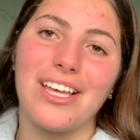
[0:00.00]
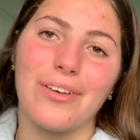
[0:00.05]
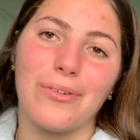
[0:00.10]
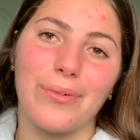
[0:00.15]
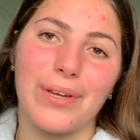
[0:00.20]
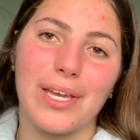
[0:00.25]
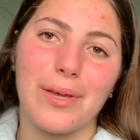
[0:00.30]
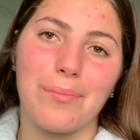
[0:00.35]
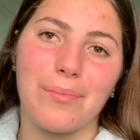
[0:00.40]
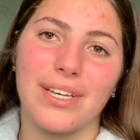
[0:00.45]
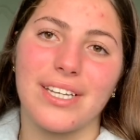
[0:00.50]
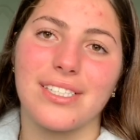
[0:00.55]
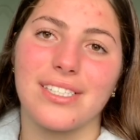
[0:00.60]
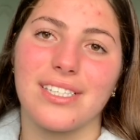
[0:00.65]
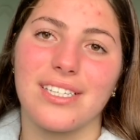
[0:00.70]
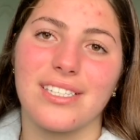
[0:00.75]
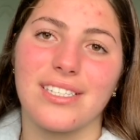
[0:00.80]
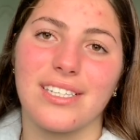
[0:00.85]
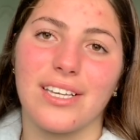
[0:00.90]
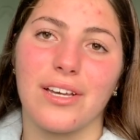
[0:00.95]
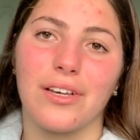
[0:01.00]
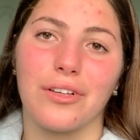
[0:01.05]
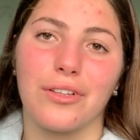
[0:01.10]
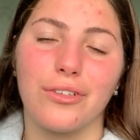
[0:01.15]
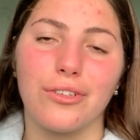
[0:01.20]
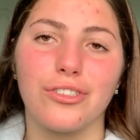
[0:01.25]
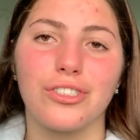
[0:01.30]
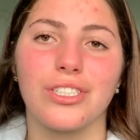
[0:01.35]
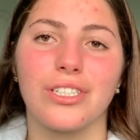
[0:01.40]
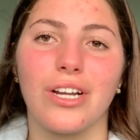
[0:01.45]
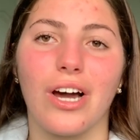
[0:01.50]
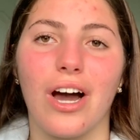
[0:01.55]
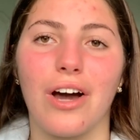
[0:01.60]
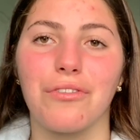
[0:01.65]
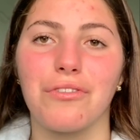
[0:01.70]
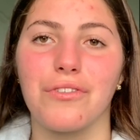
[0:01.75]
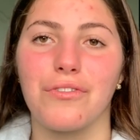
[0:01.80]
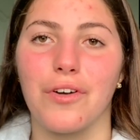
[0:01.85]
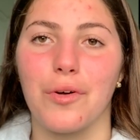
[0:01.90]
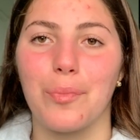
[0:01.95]
We can base this conclusion
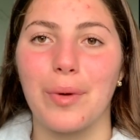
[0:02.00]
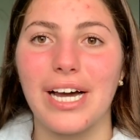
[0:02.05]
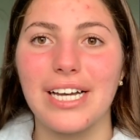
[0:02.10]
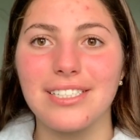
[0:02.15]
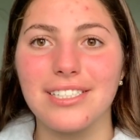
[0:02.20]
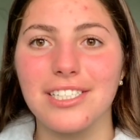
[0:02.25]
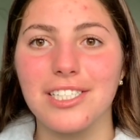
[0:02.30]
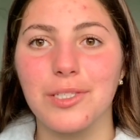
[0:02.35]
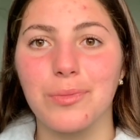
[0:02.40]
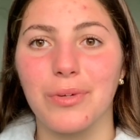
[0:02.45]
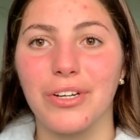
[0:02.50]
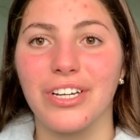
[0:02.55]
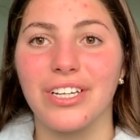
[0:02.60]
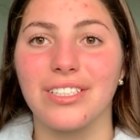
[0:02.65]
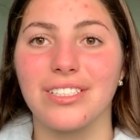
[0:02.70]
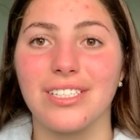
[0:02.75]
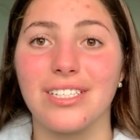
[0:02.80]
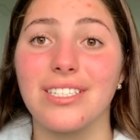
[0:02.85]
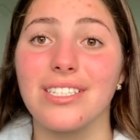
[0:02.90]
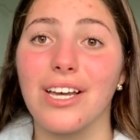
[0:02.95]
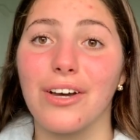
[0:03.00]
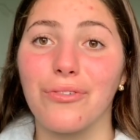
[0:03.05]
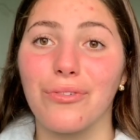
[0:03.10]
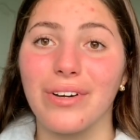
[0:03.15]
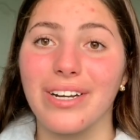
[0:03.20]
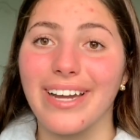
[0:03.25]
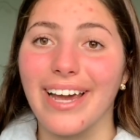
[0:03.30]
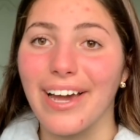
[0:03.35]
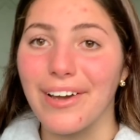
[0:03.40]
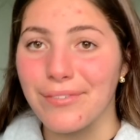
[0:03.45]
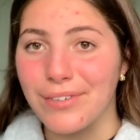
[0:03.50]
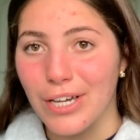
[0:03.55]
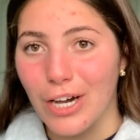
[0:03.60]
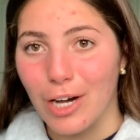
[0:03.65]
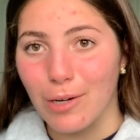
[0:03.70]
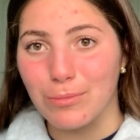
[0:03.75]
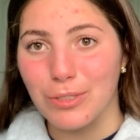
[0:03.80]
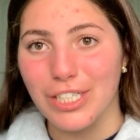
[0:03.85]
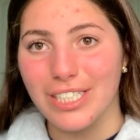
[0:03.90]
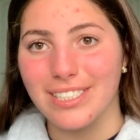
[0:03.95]
off of our past experiences of when a heavy
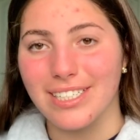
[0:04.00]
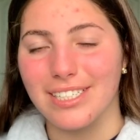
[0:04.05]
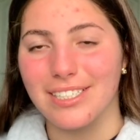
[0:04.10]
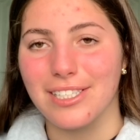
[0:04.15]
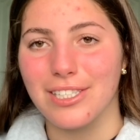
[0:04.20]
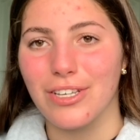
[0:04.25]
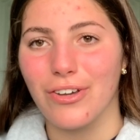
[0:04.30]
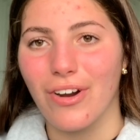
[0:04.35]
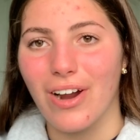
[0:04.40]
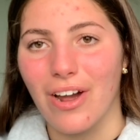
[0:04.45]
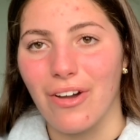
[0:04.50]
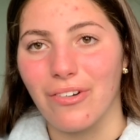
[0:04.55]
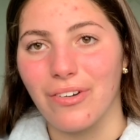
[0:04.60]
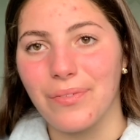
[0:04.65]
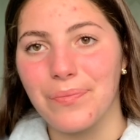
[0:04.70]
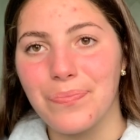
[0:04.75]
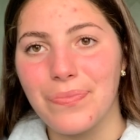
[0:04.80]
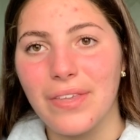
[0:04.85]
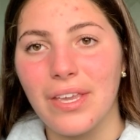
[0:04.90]
object hits the ground.